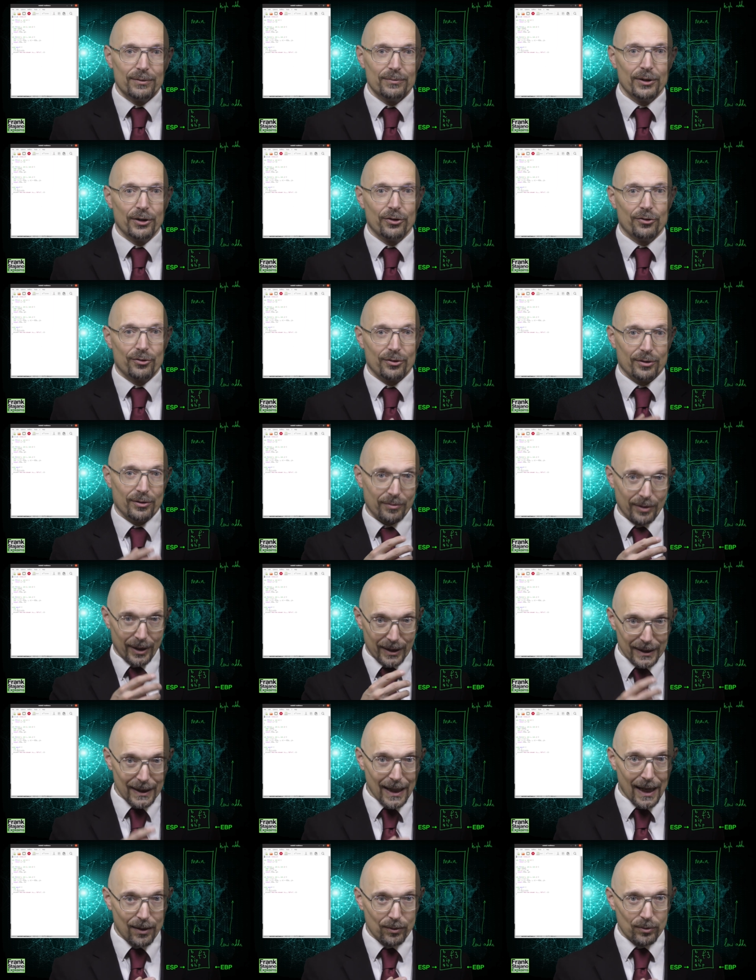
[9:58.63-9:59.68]
which
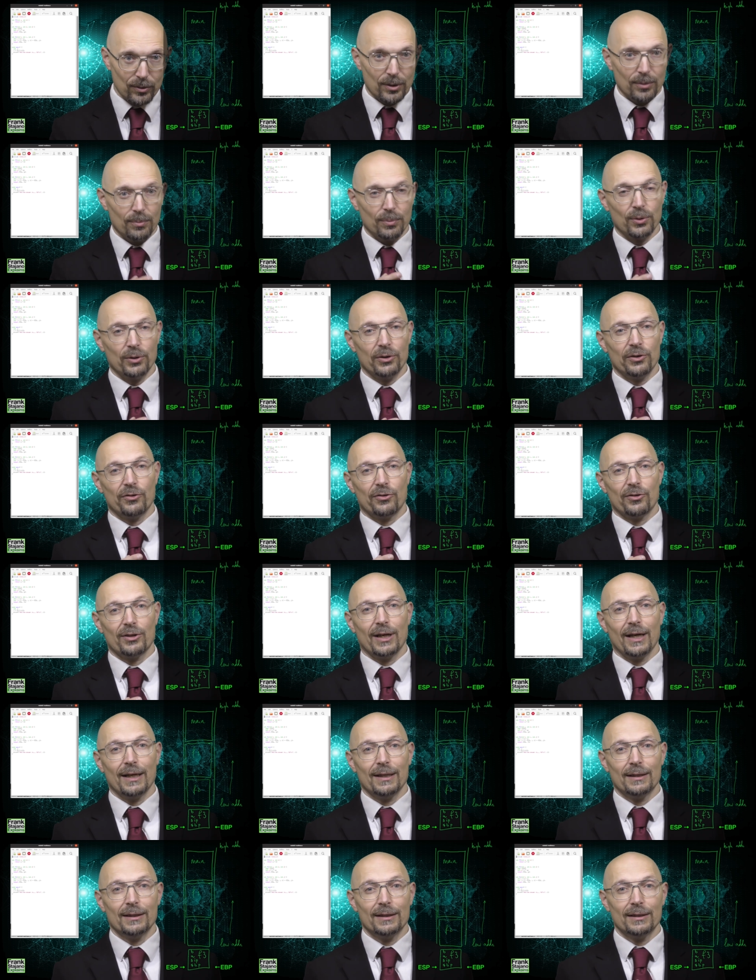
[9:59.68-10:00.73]
right now points
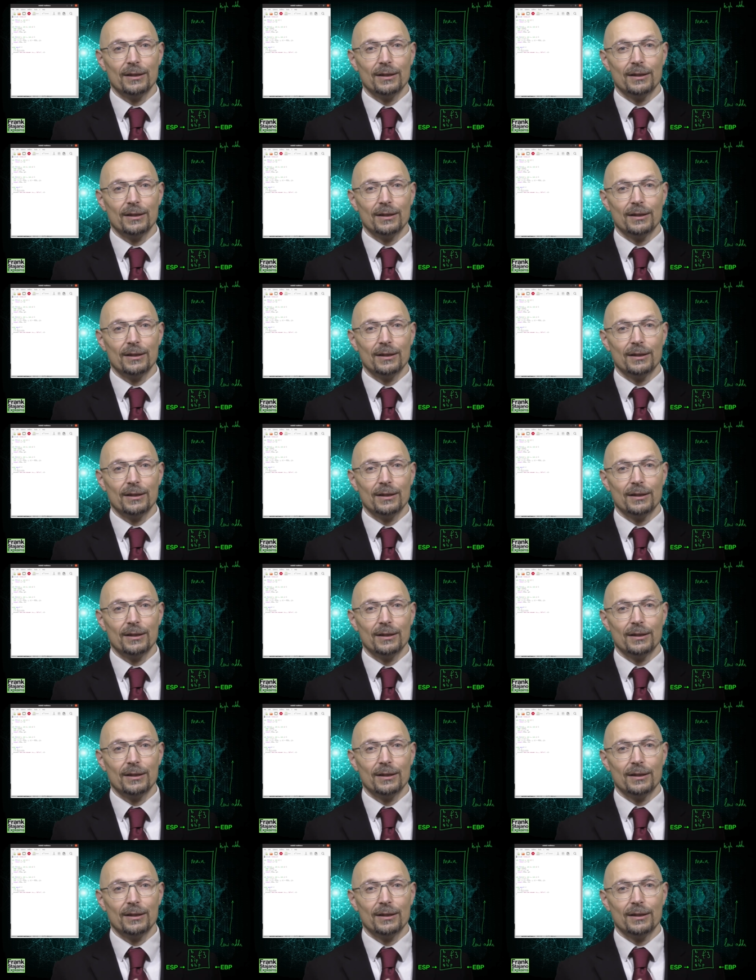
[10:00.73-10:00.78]
at